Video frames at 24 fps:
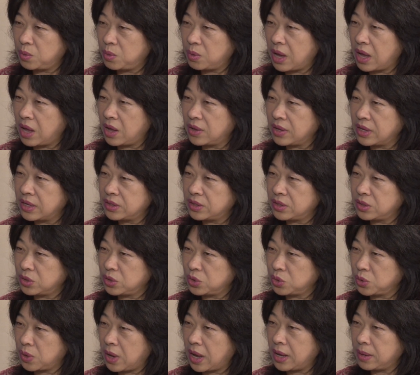how it
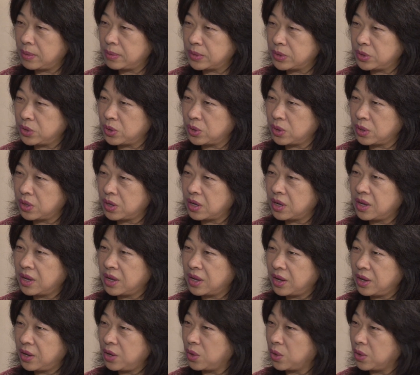describes your
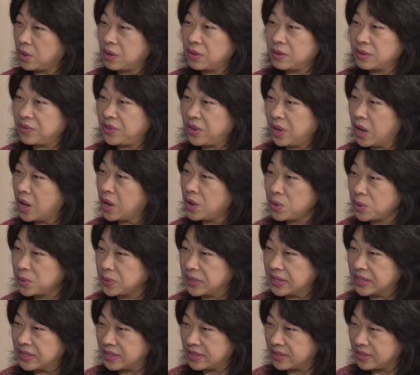
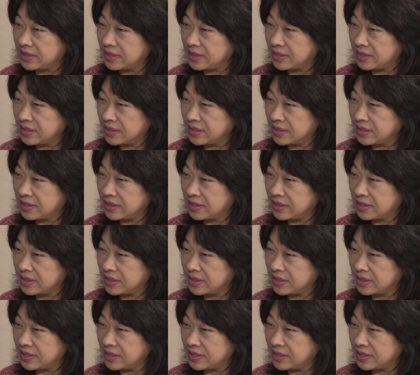heroine.